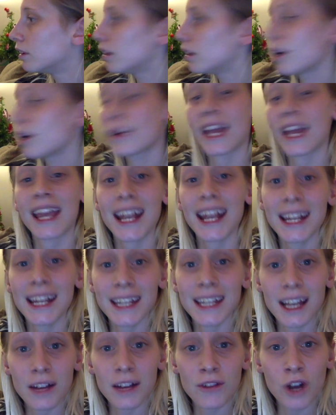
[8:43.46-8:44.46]
Okay,
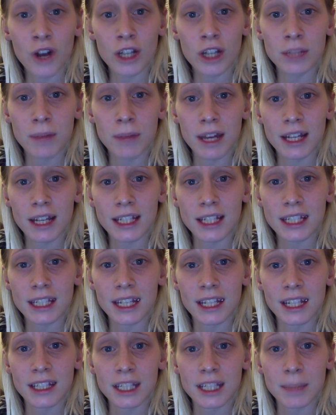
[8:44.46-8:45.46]
any e.l.f. cosmetics
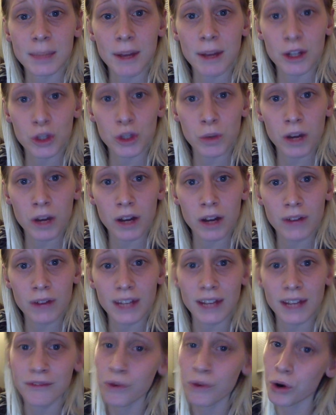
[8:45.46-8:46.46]
is spend 12,
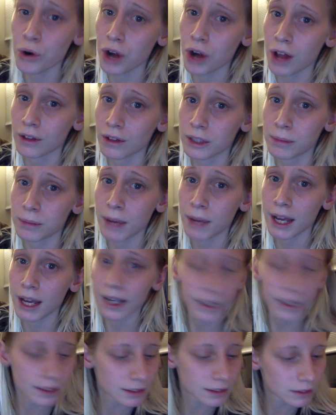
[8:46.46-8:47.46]
get $4
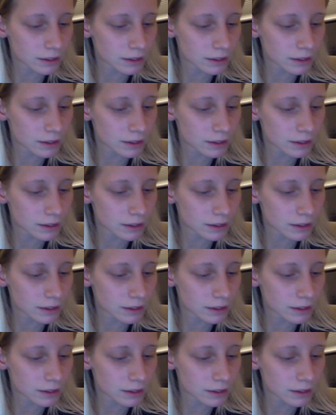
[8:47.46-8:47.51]
back.